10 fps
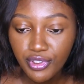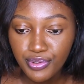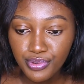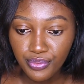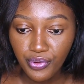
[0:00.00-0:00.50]

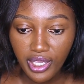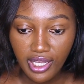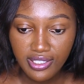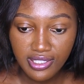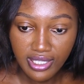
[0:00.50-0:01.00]
So
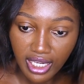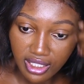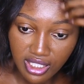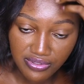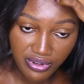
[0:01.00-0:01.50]
yeah,
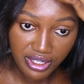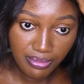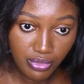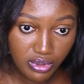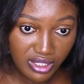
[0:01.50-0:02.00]
styling is very
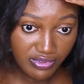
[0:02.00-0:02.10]
important.